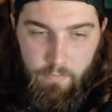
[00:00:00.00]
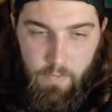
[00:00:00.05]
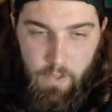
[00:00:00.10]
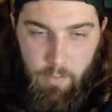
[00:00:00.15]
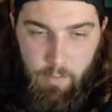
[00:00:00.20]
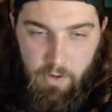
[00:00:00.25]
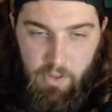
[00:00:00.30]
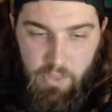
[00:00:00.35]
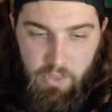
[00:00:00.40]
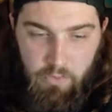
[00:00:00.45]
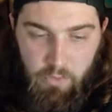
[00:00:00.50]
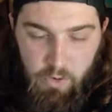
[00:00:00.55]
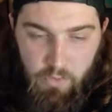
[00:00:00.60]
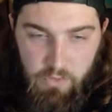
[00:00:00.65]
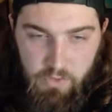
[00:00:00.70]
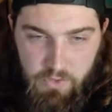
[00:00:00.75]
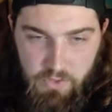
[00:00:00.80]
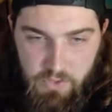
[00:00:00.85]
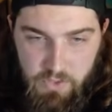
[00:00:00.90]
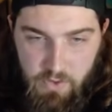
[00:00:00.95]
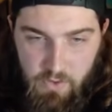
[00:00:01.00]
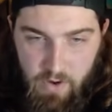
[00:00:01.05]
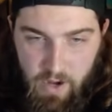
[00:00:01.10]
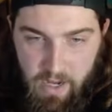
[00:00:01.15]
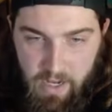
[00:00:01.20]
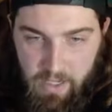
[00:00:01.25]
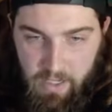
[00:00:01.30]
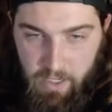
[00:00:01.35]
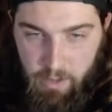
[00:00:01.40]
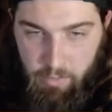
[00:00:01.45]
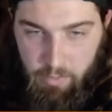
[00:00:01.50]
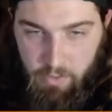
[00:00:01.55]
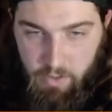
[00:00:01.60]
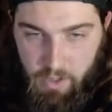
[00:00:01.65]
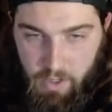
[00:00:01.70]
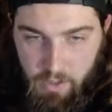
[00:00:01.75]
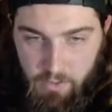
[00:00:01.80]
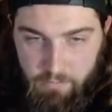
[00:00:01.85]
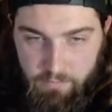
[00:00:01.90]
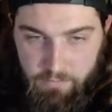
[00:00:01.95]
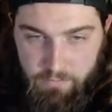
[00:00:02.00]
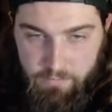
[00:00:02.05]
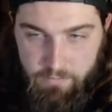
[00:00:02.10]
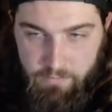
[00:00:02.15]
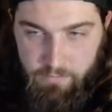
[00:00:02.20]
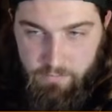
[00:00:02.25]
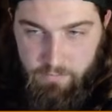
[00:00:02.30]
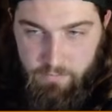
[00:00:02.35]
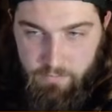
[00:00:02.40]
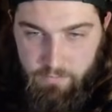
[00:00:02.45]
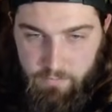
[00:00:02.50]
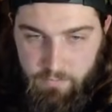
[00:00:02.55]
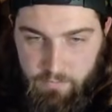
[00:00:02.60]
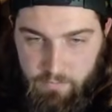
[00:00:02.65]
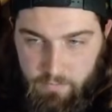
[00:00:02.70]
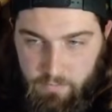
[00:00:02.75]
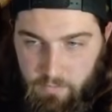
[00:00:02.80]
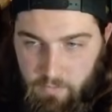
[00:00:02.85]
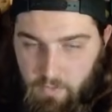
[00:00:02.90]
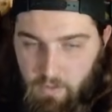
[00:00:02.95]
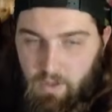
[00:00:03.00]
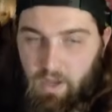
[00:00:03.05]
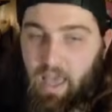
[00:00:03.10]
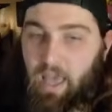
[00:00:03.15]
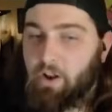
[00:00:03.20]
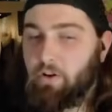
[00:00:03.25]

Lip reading: I'm gonna throw this Scraggy up there. I